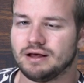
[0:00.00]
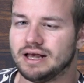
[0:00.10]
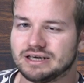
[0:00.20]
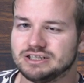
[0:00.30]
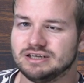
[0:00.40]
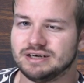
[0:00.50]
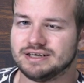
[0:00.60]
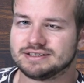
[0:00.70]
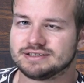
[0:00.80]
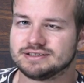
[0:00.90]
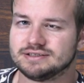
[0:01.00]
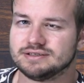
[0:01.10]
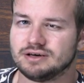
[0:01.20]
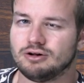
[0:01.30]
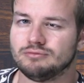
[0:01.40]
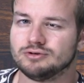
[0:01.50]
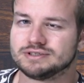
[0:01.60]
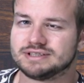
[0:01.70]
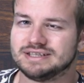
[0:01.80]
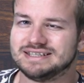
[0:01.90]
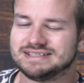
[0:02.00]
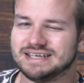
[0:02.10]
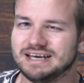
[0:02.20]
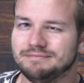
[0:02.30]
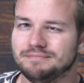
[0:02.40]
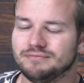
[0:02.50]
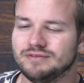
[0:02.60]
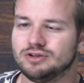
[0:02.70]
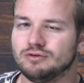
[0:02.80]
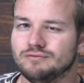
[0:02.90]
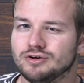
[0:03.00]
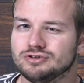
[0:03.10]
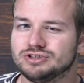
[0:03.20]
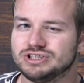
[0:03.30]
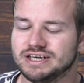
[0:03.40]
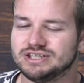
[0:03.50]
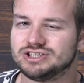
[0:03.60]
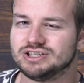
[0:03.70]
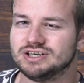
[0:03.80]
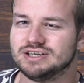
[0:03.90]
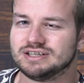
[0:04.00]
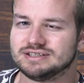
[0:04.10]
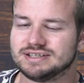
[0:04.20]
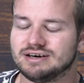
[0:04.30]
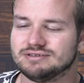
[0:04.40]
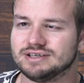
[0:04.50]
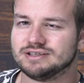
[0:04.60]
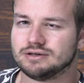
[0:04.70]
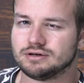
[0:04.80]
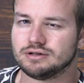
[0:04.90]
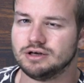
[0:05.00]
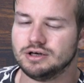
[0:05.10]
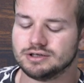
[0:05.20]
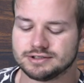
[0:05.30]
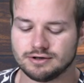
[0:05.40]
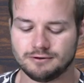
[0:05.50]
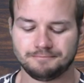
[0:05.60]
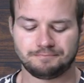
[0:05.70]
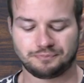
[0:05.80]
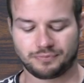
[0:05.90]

actually as almost the same. We don't want to change the sound at all. So